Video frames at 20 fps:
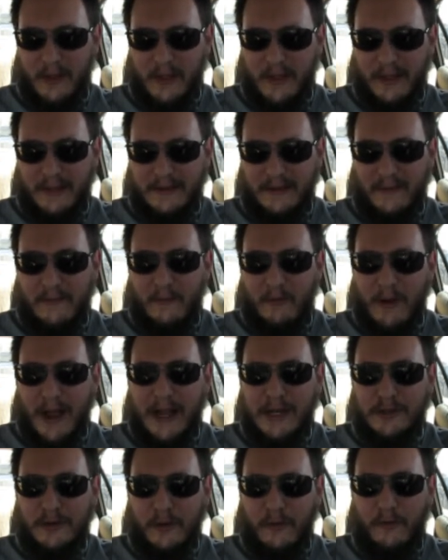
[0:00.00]
that's a
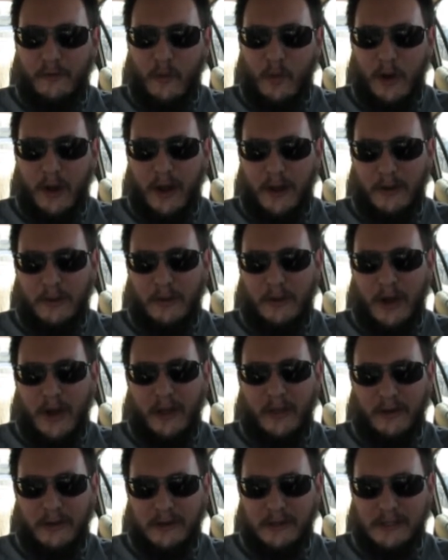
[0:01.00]
fragile
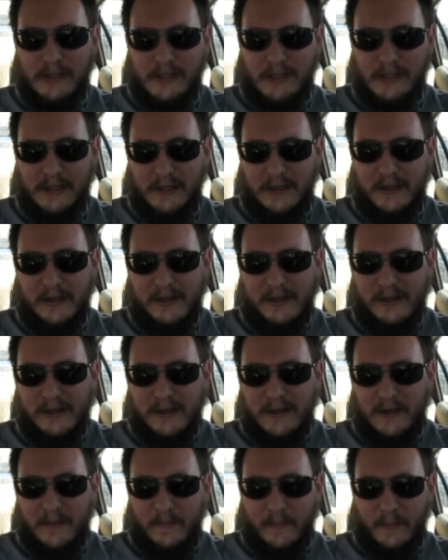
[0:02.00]
$400,
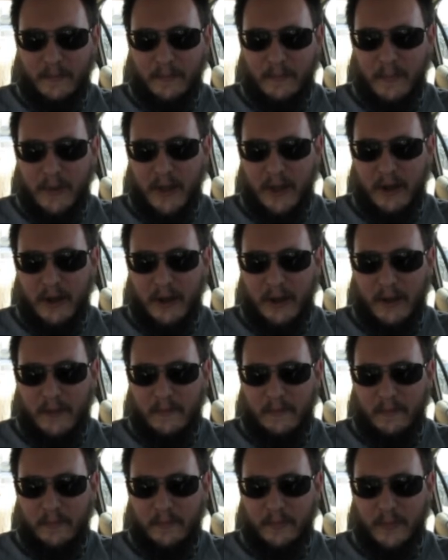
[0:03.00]
but
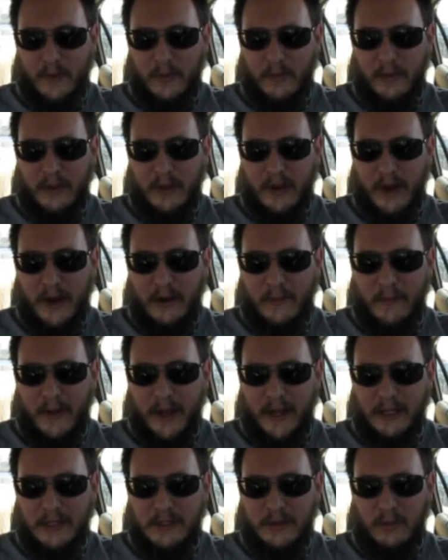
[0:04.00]
with an
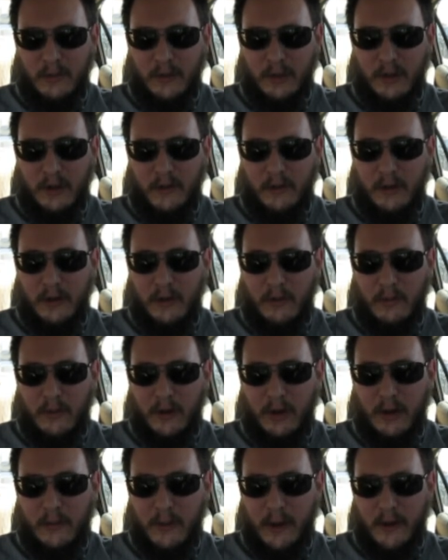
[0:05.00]
OtterBox, you really don't need to
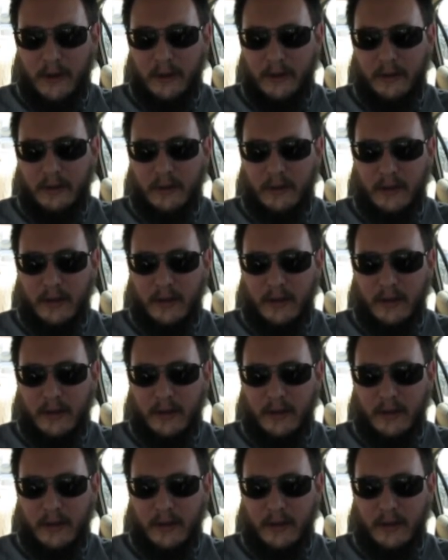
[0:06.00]
worry about it.